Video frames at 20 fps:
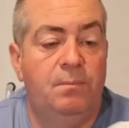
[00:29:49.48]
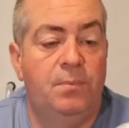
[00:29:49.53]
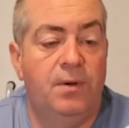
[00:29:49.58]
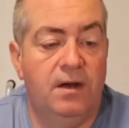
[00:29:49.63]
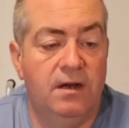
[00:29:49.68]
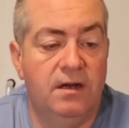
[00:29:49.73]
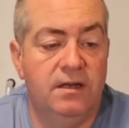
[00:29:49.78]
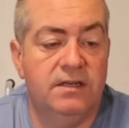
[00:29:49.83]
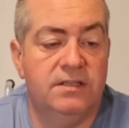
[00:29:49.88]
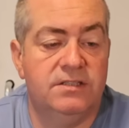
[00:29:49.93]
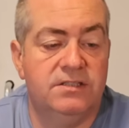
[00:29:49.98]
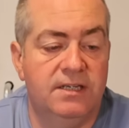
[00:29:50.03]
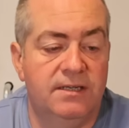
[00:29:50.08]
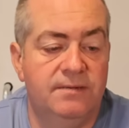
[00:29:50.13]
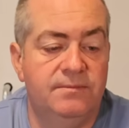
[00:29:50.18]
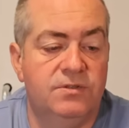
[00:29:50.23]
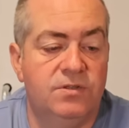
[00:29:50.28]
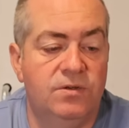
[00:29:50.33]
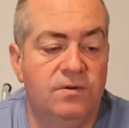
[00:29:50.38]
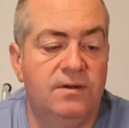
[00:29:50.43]
But at the
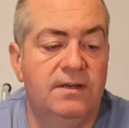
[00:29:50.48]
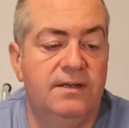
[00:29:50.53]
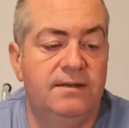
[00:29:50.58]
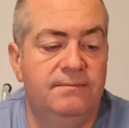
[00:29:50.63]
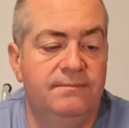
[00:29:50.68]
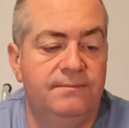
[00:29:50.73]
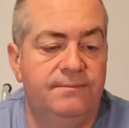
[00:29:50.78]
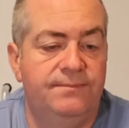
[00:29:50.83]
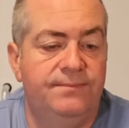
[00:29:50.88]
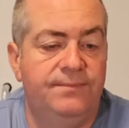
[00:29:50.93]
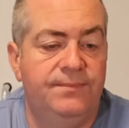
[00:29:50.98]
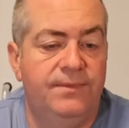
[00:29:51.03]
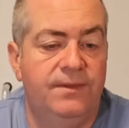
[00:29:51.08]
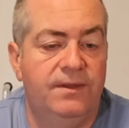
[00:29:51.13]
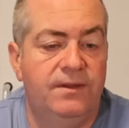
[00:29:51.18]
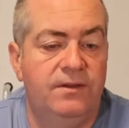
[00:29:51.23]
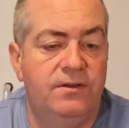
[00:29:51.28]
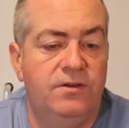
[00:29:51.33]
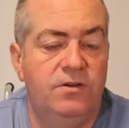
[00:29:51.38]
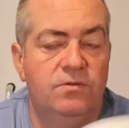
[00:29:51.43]
same time,
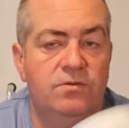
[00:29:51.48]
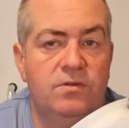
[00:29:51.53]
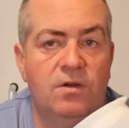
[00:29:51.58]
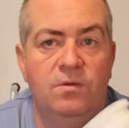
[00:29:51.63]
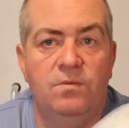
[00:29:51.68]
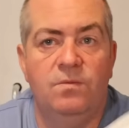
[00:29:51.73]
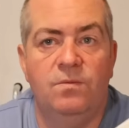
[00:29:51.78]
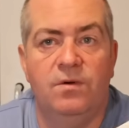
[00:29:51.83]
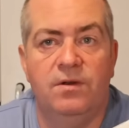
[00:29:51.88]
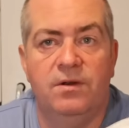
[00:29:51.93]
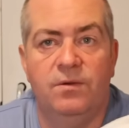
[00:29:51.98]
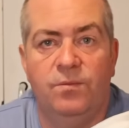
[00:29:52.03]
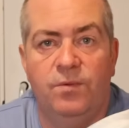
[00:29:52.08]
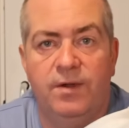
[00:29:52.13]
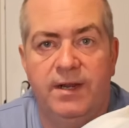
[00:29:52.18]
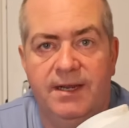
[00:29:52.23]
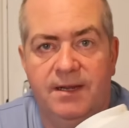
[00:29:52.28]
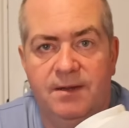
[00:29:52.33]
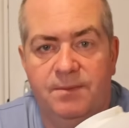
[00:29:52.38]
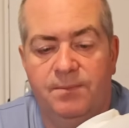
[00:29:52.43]
you don't want a
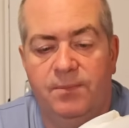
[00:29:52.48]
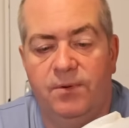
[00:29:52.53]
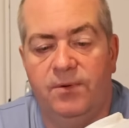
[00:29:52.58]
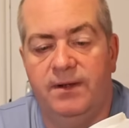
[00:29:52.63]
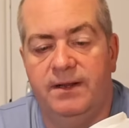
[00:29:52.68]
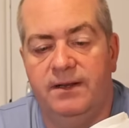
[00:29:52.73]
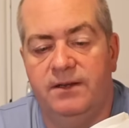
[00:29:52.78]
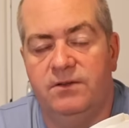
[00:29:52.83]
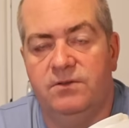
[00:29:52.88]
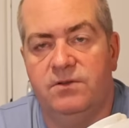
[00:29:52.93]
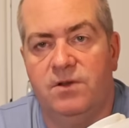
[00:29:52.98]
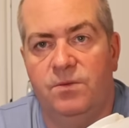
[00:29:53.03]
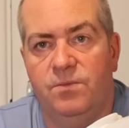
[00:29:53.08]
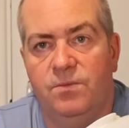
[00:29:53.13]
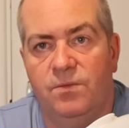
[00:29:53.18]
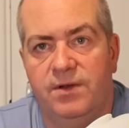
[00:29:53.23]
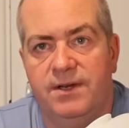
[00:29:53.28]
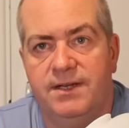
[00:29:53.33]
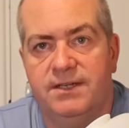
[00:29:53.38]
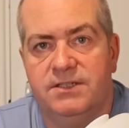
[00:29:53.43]
weak point. You
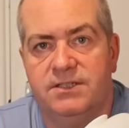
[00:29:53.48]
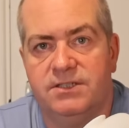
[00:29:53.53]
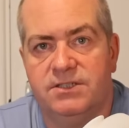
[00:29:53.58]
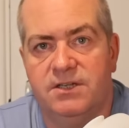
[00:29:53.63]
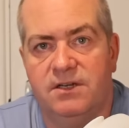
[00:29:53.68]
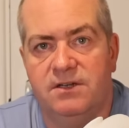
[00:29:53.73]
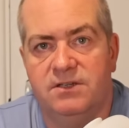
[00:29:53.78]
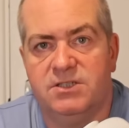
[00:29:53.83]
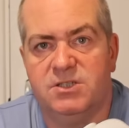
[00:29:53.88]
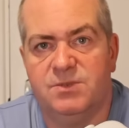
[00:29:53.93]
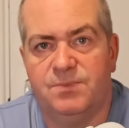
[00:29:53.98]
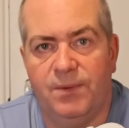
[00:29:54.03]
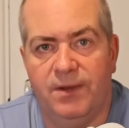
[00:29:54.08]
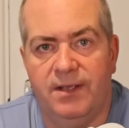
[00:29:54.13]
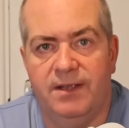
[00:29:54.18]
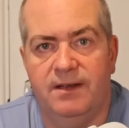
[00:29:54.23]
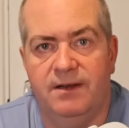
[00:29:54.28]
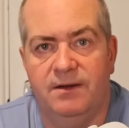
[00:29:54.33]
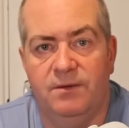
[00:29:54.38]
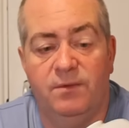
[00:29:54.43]
don't want it to start
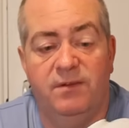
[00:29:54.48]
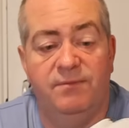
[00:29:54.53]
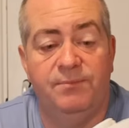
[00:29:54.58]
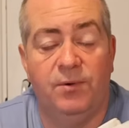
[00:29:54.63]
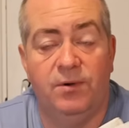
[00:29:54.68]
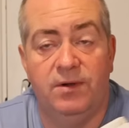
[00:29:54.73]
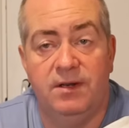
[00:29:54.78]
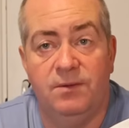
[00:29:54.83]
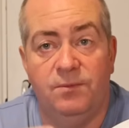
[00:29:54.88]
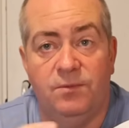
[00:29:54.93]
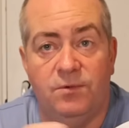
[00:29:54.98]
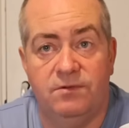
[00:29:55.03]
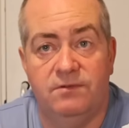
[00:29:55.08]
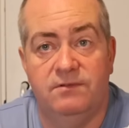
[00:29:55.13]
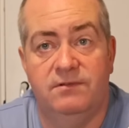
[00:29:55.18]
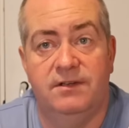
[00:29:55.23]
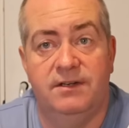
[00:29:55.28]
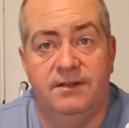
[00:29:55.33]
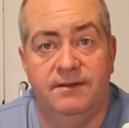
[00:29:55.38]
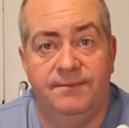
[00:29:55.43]
splitting with boiling
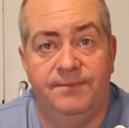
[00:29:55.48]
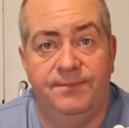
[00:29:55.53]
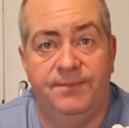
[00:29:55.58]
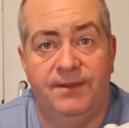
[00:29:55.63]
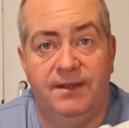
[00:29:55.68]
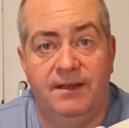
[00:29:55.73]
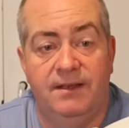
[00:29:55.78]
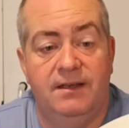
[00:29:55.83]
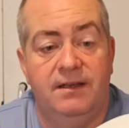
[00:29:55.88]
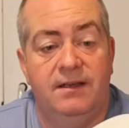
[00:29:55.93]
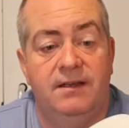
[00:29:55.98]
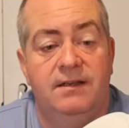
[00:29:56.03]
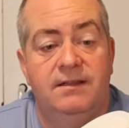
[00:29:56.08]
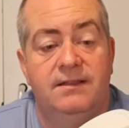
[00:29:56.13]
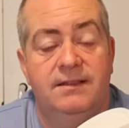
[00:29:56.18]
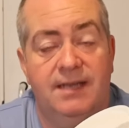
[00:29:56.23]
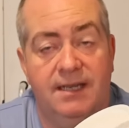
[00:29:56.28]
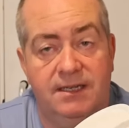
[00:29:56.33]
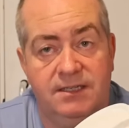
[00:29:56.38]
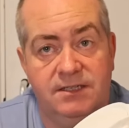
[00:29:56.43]
water in it.
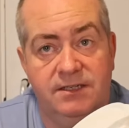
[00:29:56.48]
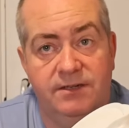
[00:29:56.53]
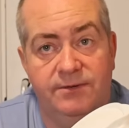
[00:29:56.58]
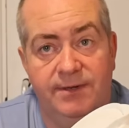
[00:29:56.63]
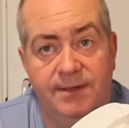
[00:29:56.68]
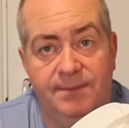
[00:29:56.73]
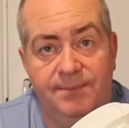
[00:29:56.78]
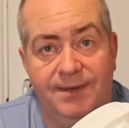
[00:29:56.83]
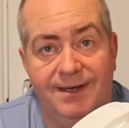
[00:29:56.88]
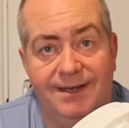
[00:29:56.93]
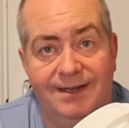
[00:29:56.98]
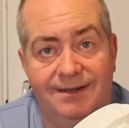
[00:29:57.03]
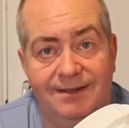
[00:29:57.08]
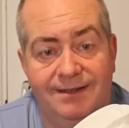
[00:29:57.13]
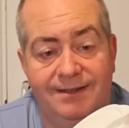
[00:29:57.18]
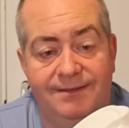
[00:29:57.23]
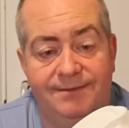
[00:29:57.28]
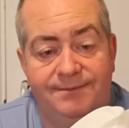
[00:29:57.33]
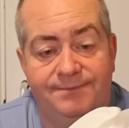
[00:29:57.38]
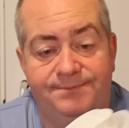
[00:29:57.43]
That's going to end
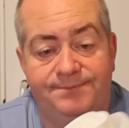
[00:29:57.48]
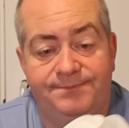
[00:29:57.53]
badly.